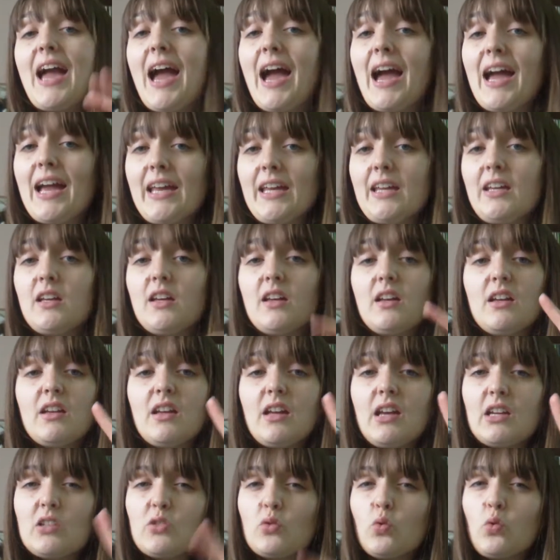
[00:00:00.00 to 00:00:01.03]
A,
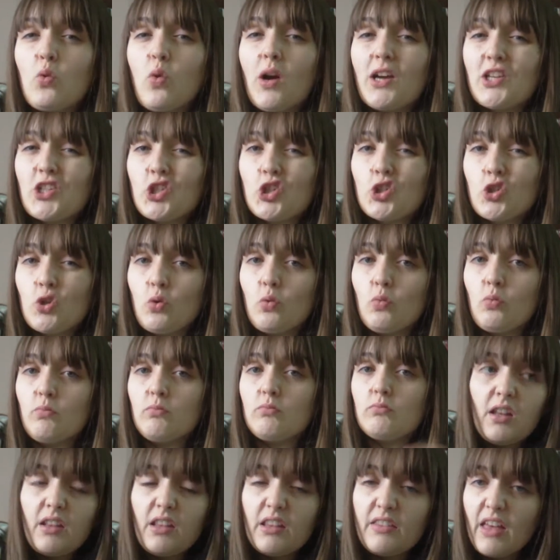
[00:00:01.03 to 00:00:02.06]
it's all quite short.
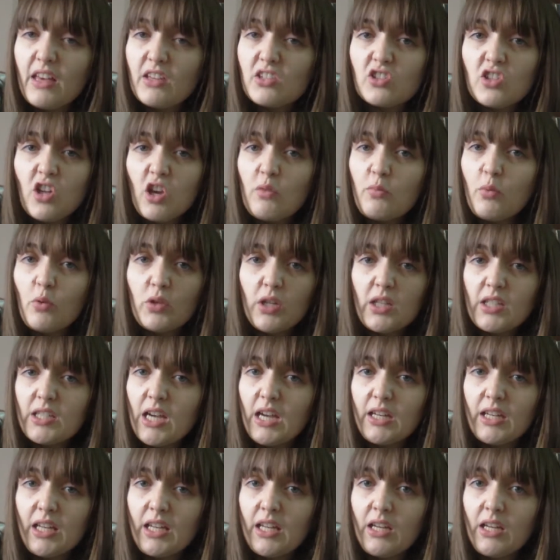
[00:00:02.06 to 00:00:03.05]
They're snowboarding down a